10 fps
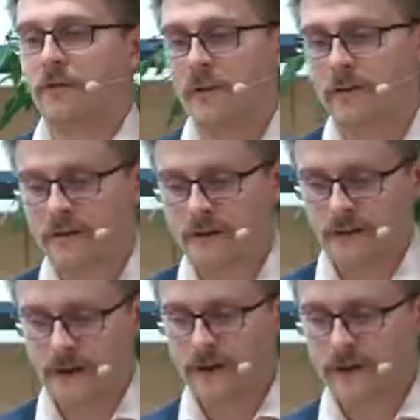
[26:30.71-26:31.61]
That is
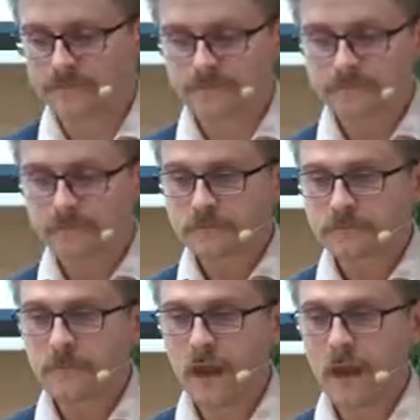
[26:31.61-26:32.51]

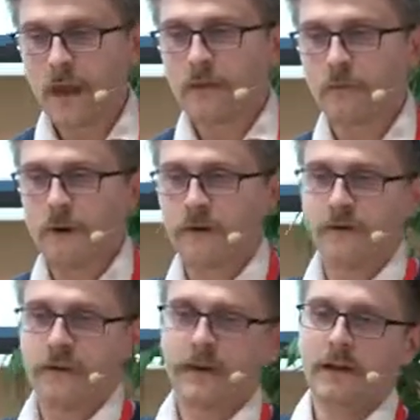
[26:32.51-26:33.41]
one
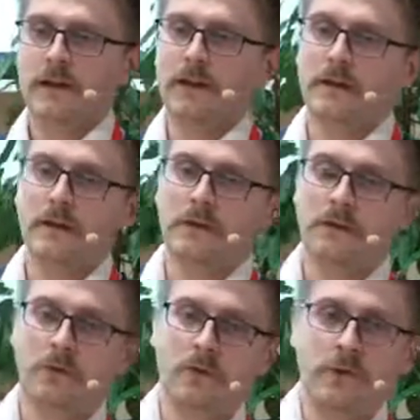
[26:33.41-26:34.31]
of the
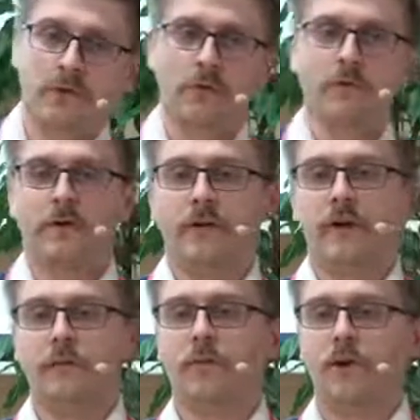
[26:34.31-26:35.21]
super
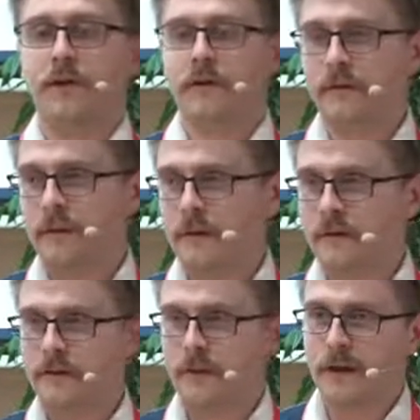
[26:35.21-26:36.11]
important
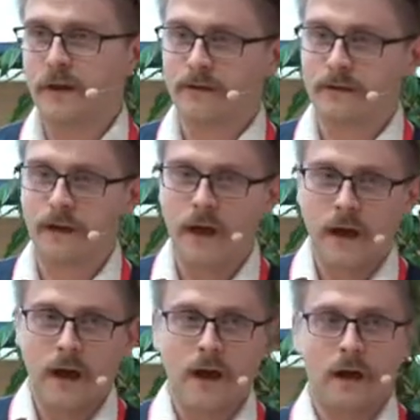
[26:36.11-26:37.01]
things, because
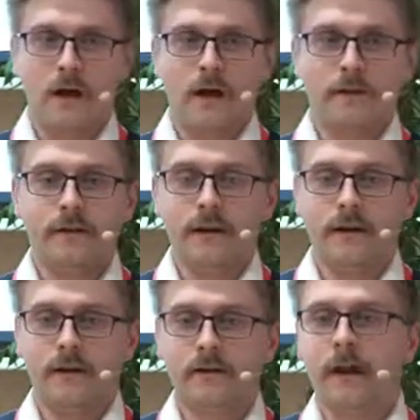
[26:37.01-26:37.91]

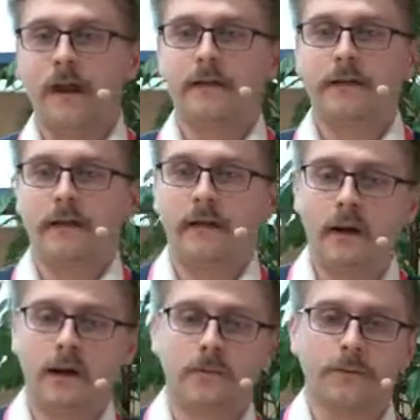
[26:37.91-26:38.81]
the data
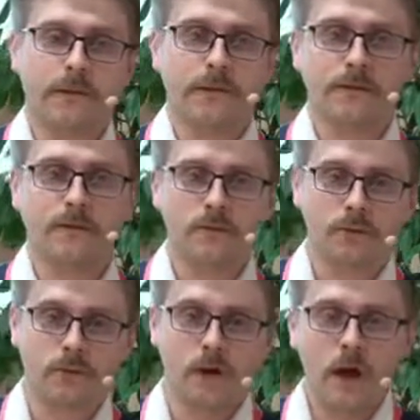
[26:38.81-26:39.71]
helps us
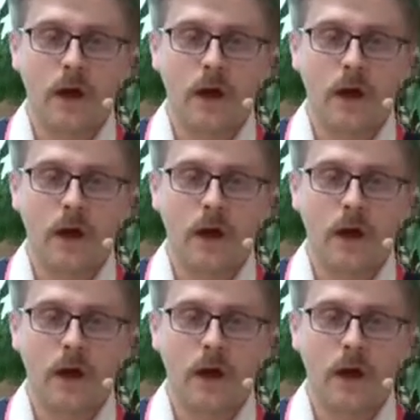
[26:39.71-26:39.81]
to